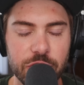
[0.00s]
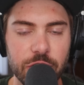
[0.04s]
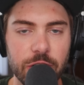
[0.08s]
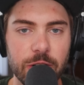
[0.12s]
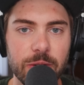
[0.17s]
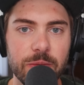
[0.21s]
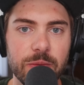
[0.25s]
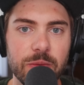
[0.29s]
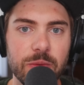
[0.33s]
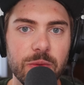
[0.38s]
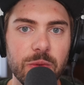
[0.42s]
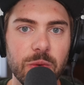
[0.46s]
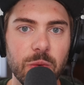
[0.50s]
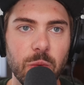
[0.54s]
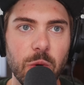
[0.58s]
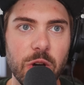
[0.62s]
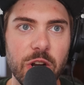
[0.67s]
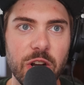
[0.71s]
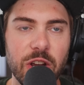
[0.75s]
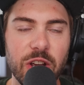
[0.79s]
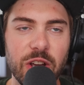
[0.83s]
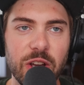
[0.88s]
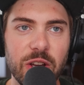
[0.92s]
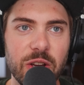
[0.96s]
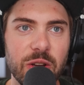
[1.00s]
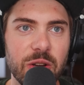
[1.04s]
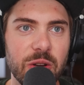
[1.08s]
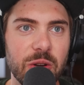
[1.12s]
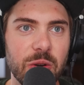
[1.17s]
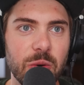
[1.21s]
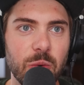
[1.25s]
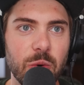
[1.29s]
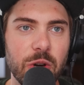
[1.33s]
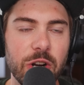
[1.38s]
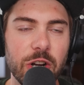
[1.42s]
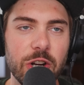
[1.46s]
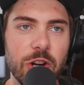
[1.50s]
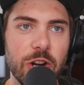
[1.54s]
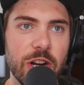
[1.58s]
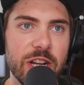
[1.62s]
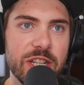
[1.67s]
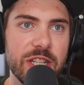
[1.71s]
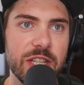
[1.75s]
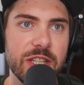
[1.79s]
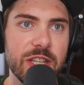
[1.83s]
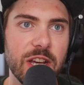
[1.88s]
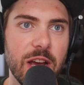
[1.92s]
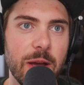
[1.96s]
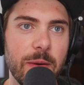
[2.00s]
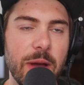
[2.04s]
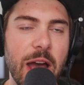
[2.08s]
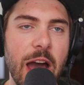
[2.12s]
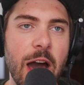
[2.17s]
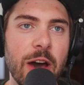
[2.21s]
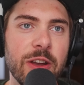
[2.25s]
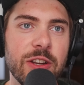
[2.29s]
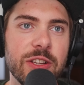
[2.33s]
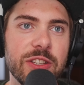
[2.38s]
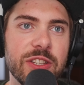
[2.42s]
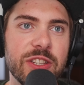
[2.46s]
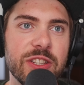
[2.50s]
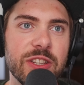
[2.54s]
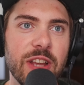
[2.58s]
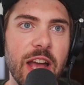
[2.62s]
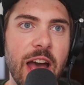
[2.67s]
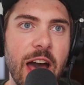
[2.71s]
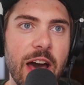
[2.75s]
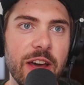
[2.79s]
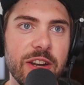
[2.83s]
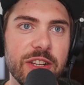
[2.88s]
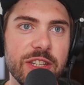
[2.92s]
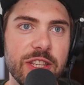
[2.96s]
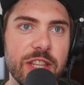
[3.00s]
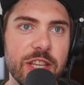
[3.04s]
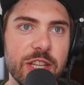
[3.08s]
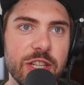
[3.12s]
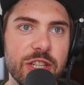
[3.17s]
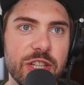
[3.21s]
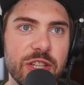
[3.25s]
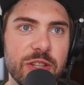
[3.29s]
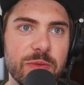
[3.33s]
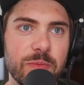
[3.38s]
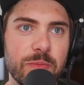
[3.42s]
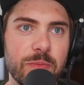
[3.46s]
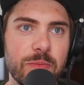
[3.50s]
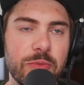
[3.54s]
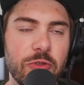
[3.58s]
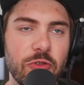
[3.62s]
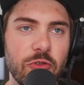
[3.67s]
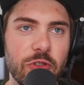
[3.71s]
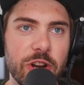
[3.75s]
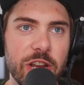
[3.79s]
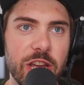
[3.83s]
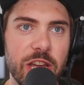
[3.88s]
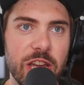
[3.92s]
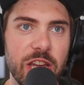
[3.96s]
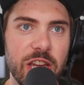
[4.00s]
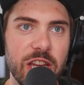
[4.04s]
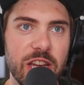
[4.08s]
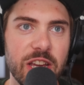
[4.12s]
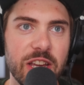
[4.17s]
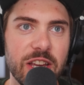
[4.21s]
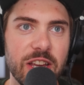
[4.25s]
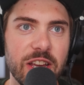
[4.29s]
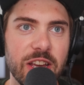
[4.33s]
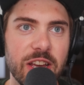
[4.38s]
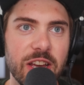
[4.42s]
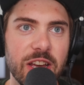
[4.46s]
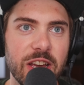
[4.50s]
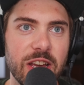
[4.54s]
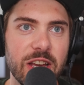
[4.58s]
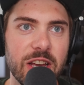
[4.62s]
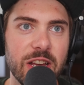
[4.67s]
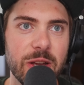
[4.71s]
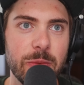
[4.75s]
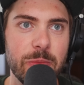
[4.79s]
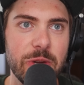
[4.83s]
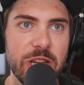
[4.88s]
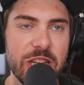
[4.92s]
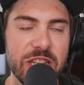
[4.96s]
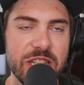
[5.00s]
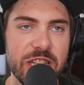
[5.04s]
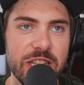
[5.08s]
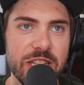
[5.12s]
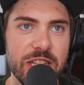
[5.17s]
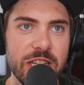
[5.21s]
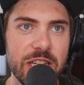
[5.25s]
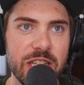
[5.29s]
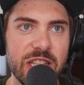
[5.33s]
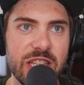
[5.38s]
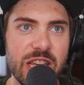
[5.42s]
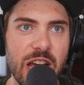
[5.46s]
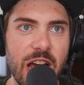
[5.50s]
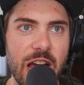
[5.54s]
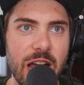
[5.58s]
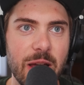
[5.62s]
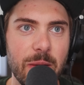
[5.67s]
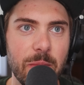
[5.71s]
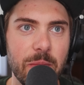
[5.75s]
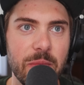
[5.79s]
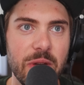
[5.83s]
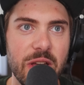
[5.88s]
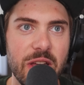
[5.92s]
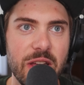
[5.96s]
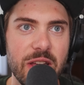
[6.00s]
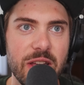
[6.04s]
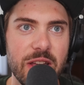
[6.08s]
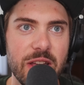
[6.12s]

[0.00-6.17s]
sure. What a crazy time. How does this pre-PCT time